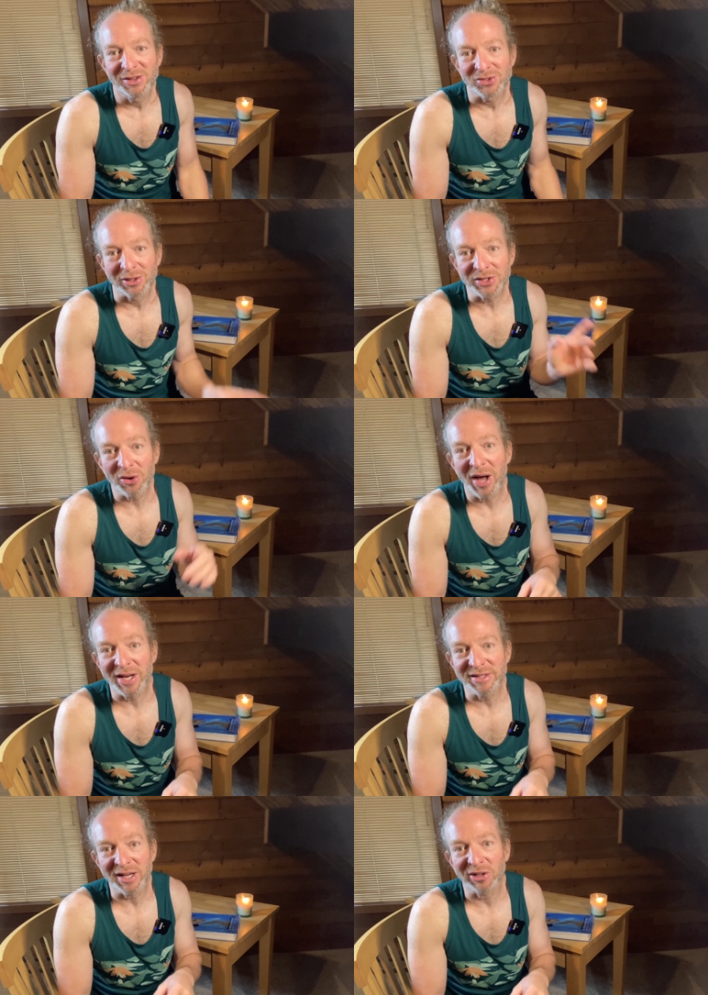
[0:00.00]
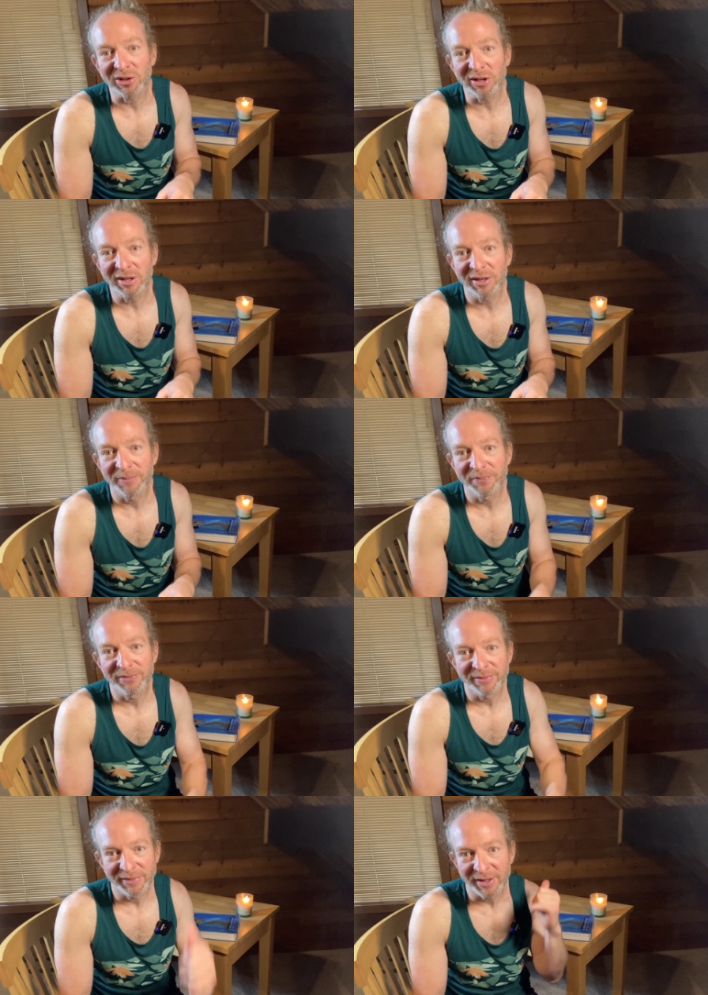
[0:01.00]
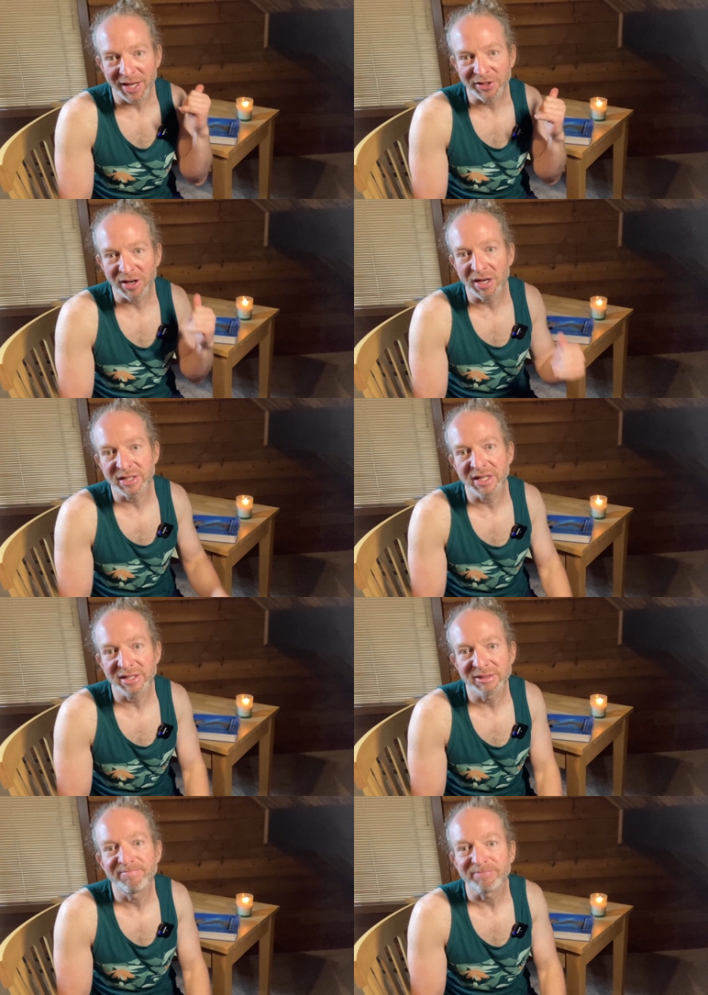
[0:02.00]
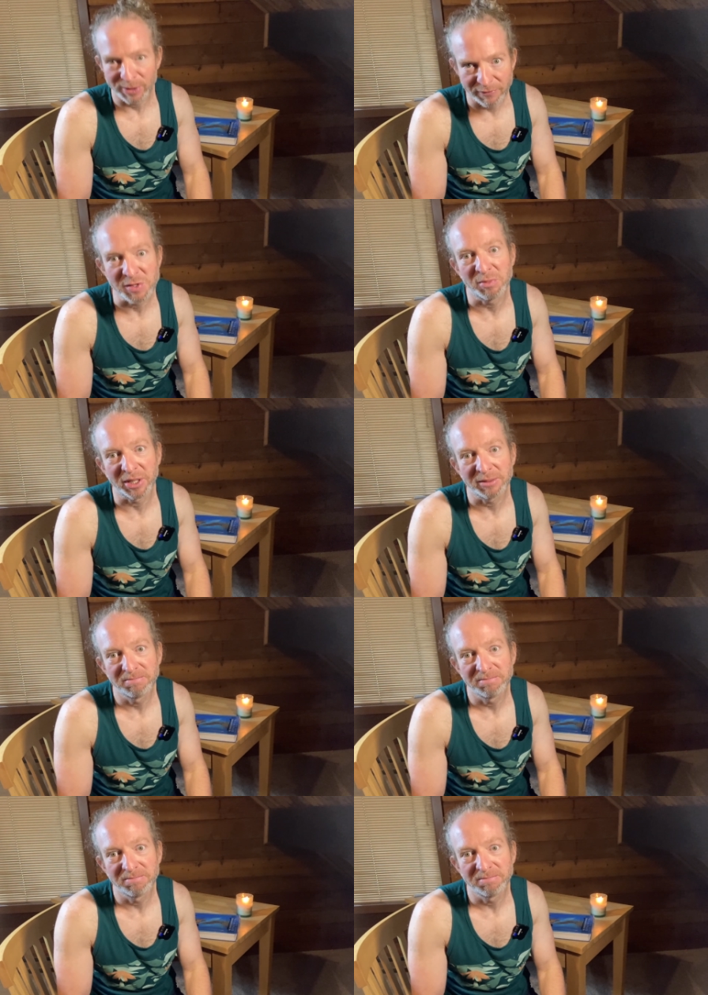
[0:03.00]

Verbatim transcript: So let's go ahead and take a look at the contents of this book.